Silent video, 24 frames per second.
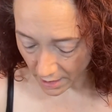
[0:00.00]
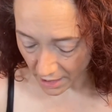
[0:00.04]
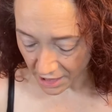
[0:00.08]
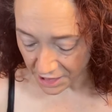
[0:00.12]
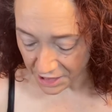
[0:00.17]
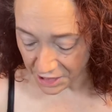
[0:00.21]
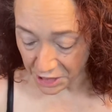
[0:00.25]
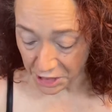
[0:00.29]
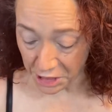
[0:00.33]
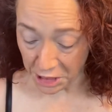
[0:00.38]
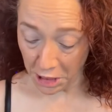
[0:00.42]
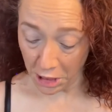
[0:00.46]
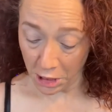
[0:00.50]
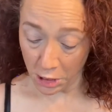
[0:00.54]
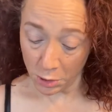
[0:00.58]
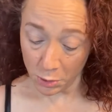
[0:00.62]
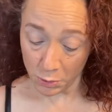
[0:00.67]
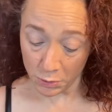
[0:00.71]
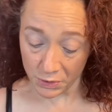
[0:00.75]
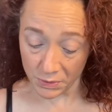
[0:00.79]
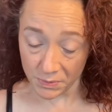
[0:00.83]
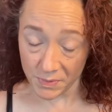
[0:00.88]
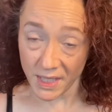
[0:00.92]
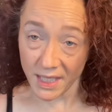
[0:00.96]

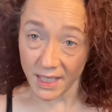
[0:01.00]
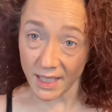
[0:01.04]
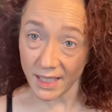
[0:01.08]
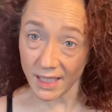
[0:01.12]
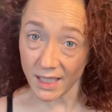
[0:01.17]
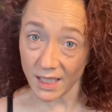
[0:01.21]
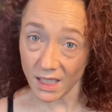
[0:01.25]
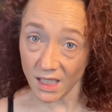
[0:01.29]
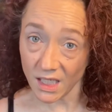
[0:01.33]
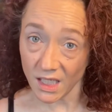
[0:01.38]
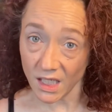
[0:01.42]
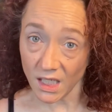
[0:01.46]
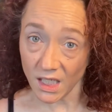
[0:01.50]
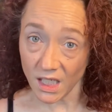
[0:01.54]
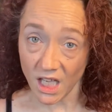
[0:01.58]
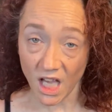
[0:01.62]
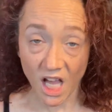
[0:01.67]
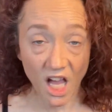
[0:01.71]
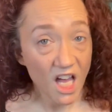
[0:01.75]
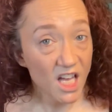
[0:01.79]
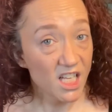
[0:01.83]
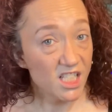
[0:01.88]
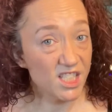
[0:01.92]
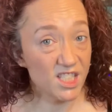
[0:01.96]
excuse me,
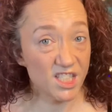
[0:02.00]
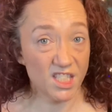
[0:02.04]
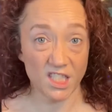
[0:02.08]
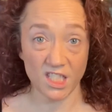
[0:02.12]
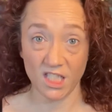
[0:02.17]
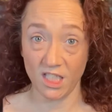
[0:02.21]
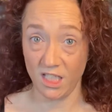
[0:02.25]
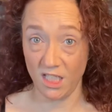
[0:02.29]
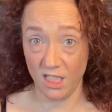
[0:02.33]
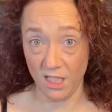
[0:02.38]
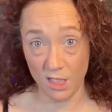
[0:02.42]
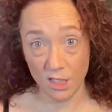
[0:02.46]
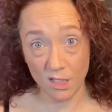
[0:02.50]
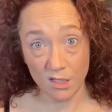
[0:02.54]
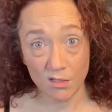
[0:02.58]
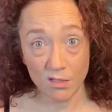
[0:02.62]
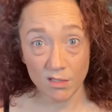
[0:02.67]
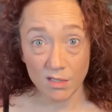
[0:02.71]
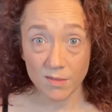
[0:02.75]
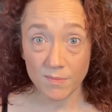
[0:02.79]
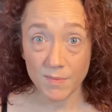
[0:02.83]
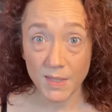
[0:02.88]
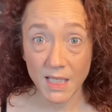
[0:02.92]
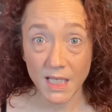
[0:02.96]

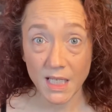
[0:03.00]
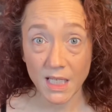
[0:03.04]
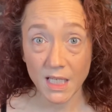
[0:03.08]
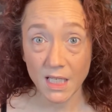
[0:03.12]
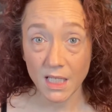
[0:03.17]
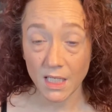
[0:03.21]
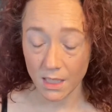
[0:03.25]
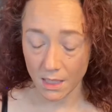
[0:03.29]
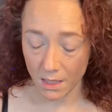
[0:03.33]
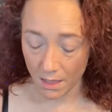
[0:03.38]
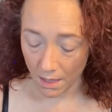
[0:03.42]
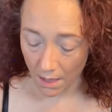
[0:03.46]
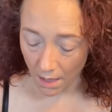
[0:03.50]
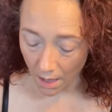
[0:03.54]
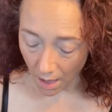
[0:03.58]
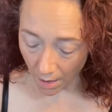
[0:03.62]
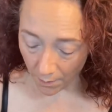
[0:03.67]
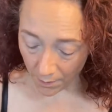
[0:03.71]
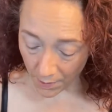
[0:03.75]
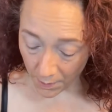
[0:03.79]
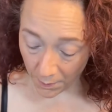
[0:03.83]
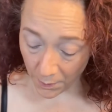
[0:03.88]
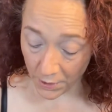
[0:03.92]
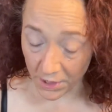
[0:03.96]
excuse me. I'm
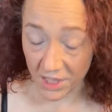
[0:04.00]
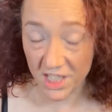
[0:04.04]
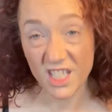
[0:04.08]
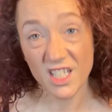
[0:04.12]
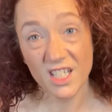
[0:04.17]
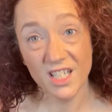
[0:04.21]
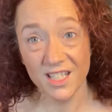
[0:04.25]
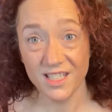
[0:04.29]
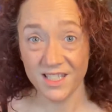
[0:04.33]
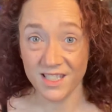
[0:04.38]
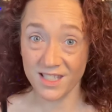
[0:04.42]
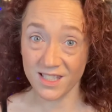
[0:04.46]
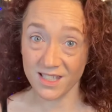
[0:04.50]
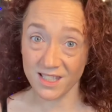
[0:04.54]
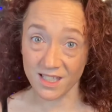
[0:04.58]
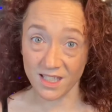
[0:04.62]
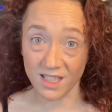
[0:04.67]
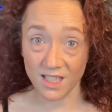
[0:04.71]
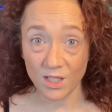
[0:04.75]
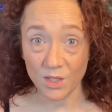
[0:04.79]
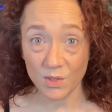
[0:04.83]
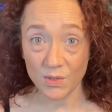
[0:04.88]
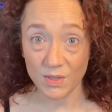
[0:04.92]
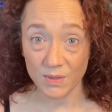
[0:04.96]
going to put,
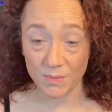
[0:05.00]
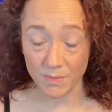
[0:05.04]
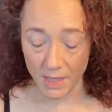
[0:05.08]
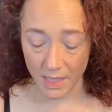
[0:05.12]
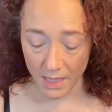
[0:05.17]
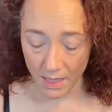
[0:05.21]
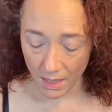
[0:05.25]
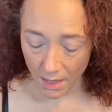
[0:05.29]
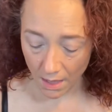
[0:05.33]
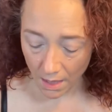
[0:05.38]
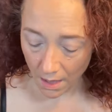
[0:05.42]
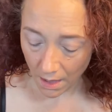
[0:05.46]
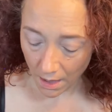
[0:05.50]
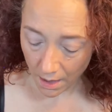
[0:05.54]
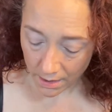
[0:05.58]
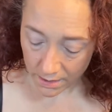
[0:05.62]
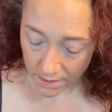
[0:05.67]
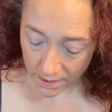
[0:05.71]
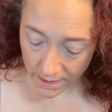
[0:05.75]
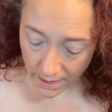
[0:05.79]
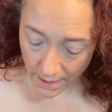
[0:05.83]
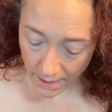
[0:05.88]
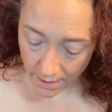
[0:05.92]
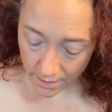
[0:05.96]
excuse me,
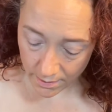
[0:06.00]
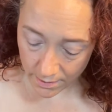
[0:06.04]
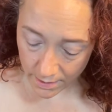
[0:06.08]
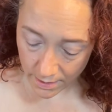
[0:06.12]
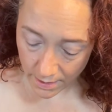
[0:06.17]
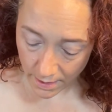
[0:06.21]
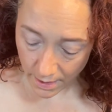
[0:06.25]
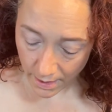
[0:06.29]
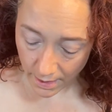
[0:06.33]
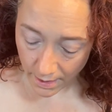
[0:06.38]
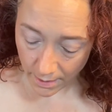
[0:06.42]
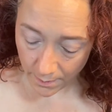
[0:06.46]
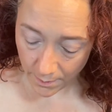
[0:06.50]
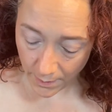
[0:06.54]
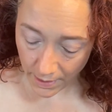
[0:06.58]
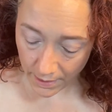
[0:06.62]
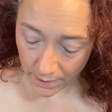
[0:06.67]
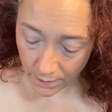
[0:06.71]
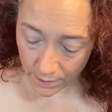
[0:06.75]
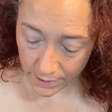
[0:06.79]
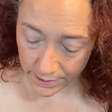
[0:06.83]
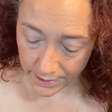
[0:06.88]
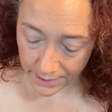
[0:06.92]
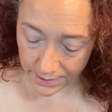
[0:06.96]
down in my
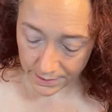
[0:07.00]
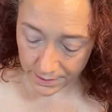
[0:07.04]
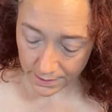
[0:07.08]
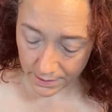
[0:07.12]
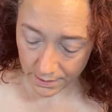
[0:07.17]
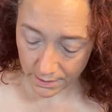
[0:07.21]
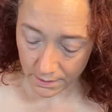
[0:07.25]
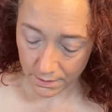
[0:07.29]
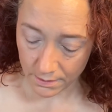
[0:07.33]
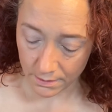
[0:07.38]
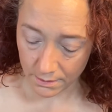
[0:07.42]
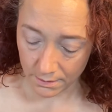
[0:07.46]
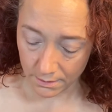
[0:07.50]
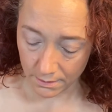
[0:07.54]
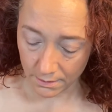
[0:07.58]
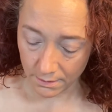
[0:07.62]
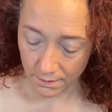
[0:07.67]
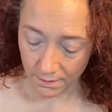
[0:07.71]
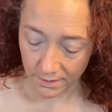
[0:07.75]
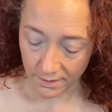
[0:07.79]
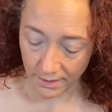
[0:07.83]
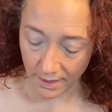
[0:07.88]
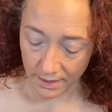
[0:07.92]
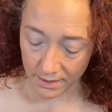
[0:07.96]
crease.
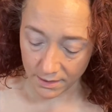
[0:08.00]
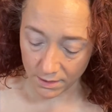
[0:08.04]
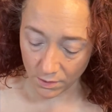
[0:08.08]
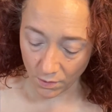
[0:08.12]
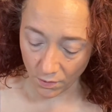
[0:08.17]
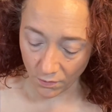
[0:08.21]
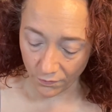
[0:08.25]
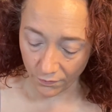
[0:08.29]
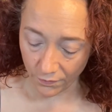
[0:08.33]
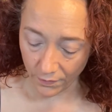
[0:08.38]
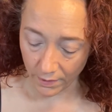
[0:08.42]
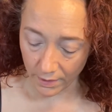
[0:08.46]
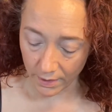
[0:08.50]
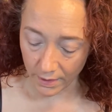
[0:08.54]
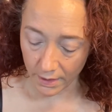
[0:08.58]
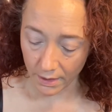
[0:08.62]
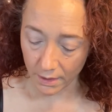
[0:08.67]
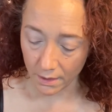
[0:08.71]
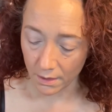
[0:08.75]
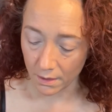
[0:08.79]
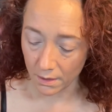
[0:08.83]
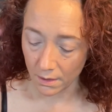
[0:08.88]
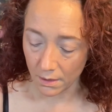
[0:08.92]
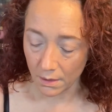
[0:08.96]
That's so funny.
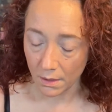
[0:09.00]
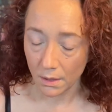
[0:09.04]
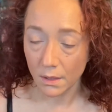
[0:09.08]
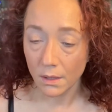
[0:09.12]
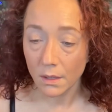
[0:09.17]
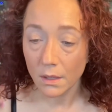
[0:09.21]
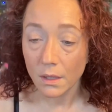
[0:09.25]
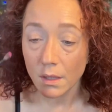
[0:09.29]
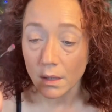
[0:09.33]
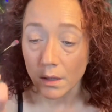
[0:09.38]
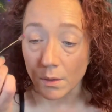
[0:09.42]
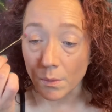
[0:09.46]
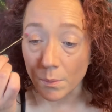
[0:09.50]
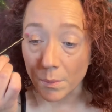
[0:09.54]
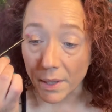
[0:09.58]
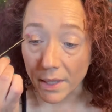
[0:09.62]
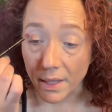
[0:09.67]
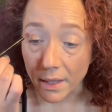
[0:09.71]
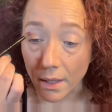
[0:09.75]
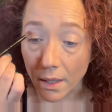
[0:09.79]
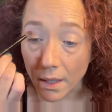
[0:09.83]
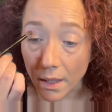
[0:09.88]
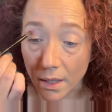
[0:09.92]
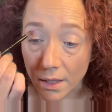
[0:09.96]
Oh my
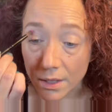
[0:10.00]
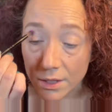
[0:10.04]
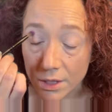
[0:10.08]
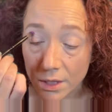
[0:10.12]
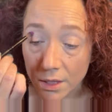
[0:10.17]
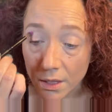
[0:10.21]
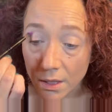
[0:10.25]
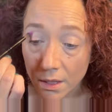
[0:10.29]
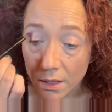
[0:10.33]
gosh.